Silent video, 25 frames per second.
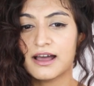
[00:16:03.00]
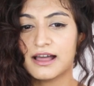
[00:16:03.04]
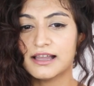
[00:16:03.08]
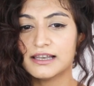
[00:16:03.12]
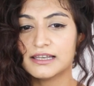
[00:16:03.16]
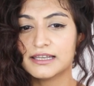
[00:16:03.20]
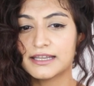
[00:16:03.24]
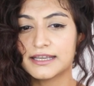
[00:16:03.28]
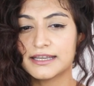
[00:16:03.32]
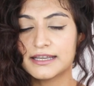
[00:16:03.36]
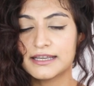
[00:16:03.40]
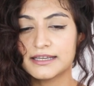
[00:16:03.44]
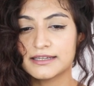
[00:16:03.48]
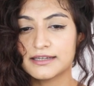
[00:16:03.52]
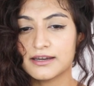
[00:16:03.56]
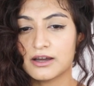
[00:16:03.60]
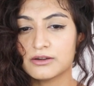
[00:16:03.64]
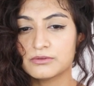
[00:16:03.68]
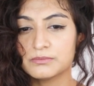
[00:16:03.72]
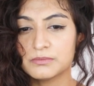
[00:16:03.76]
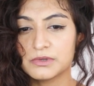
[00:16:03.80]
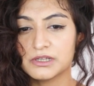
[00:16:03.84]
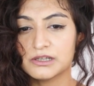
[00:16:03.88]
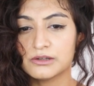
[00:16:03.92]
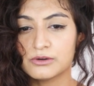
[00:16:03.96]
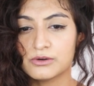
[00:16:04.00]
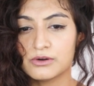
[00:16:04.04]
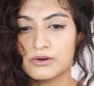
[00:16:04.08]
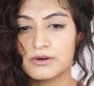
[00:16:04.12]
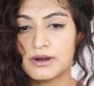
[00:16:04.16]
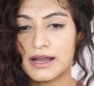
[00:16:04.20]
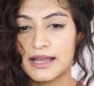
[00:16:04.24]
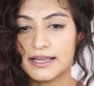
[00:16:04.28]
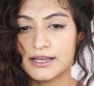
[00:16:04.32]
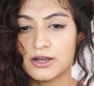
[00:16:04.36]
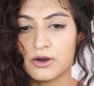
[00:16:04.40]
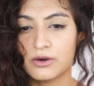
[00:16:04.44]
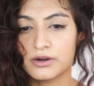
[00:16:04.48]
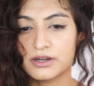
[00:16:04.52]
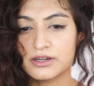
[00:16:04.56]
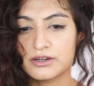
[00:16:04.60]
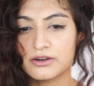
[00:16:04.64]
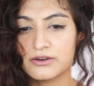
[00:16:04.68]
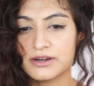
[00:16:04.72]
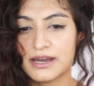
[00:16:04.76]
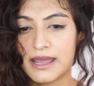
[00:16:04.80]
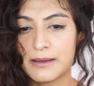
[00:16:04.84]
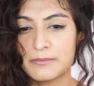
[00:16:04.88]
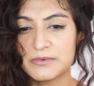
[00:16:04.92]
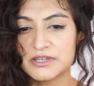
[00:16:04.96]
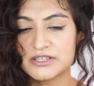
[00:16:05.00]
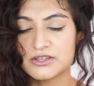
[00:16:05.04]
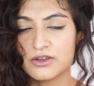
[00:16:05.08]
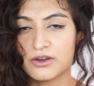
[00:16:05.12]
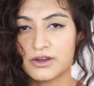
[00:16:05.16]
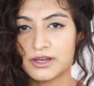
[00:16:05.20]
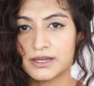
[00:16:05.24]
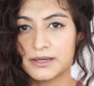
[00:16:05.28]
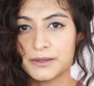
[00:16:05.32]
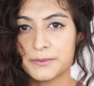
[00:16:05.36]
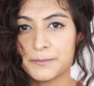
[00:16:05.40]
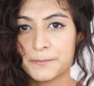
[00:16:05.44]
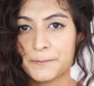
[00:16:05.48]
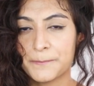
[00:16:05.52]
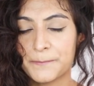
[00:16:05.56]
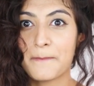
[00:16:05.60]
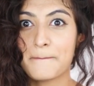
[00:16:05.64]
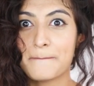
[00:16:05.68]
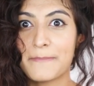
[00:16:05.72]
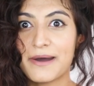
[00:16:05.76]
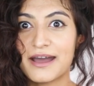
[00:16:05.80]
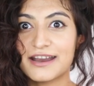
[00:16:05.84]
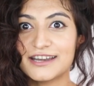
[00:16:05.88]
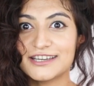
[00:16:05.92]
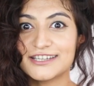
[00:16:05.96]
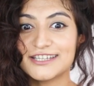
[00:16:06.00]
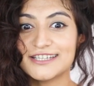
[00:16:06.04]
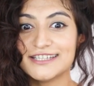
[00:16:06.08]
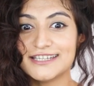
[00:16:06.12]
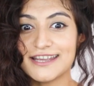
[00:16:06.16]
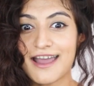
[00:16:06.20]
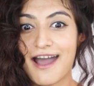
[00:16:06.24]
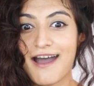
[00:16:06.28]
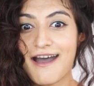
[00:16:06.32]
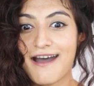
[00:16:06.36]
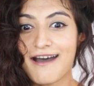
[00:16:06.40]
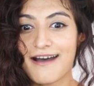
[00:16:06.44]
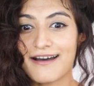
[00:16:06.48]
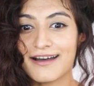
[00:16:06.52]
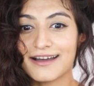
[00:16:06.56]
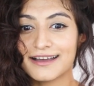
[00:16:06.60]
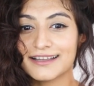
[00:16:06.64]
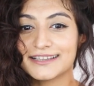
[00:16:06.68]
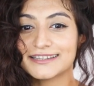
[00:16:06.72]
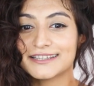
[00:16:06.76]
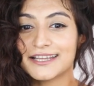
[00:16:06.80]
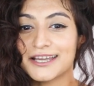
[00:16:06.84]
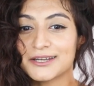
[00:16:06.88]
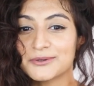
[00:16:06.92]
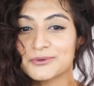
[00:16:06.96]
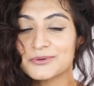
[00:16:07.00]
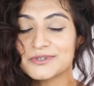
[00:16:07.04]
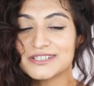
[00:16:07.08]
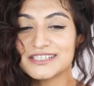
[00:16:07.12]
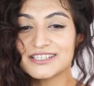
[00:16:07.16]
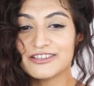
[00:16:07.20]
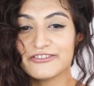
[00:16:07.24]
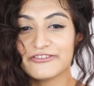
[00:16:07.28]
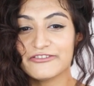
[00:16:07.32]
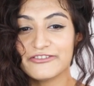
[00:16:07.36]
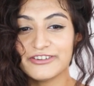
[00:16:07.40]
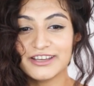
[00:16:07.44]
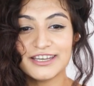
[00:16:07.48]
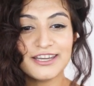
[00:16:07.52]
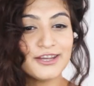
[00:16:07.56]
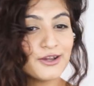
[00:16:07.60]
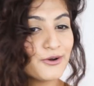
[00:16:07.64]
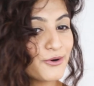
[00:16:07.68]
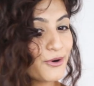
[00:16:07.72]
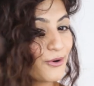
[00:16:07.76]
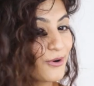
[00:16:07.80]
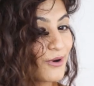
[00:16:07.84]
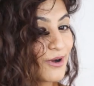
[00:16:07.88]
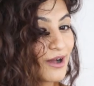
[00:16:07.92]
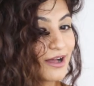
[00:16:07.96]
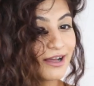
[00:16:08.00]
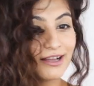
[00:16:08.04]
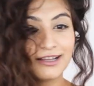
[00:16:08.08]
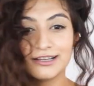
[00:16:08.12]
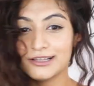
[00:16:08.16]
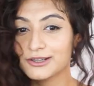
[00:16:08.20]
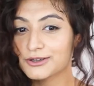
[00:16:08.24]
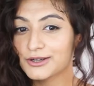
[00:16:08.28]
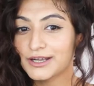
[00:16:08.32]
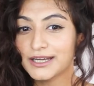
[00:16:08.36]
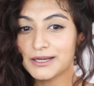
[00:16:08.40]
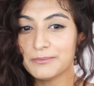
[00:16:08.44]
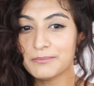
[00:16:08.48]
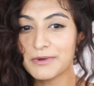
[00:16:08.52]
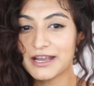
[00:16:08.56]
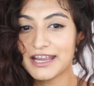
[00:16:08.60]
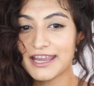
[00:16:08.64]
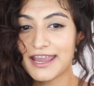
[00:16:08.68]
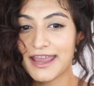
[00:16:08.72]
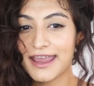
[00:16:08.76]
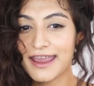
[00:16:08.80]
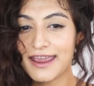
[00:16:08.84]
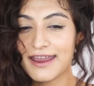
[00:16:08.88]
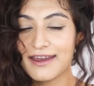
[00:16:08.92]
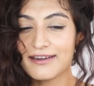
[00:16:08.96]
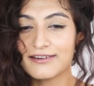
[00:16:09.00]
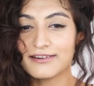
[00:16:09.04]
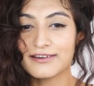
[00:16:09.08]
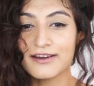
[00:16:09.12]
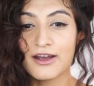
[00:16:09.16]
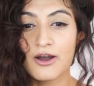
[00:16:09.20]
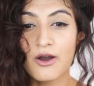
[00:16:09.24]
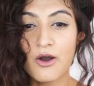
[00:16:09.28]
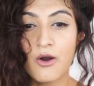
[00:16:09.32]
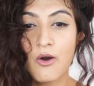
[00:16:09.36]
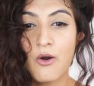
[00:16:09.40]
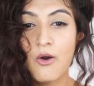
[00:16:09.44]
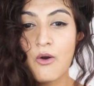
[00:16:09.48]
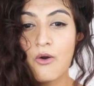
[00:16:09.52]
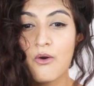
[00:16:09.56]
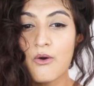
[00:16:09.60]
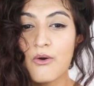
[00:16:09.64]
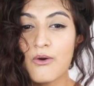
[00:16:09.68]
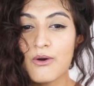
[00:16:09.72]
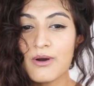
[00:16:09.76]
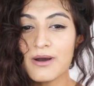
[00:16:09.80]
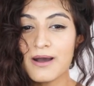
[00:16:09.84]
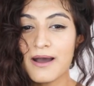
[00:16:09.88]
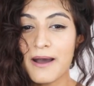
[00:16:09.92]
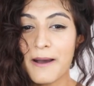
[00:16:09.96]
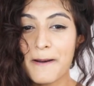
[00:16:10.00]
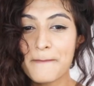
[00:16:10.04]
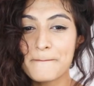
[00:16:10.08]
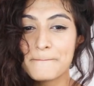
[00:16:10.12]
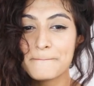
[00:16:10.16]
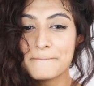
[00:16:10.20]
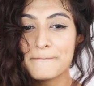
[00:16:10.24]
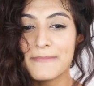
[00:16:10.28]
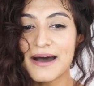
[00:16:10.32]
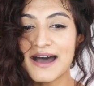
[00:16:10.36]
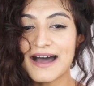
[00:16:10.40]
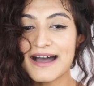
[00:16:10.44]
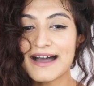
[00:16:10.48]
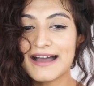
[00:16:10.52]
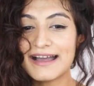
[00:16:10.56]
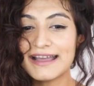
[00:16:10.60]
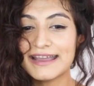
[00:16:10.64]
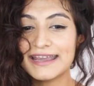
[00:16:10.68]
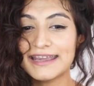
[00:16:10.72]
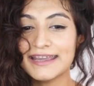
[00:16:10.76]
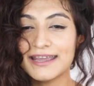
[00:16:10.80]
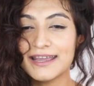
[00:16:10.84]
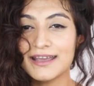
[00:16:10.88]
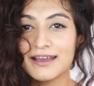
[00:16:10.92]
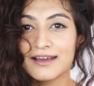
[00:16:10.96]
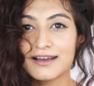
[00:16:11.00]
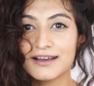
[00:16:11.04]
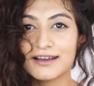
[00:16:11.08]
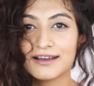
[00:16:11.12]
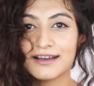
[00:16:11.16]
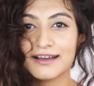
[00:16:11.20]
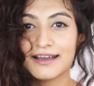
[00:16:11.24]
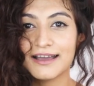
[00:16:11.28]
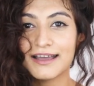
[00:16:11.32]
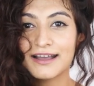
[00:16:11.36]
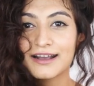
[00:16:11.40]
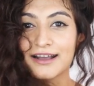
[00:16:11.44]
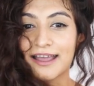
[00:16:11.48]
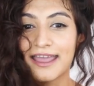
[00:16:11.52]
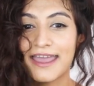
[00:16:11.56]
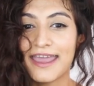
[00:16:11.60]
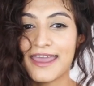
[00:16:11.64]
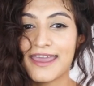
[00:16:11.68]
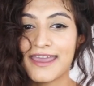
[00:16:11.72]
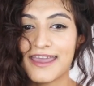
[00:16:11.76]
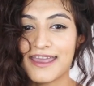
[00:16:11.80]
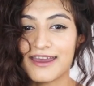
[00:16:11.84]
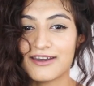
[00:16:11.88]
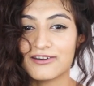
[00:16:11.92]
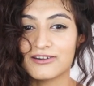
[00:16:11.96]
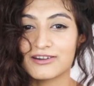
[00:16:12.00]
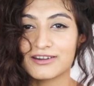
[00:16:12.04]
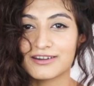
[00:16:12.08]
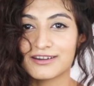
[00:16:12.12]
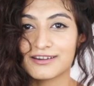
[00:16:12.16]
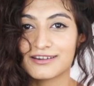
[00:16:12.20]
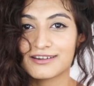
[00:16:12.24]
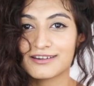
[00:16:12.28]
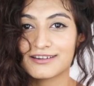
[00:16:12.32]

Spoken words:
I'll link it down below. I got it on Amazon. But yeah, that was the video. Look at my hair. Oh my hair.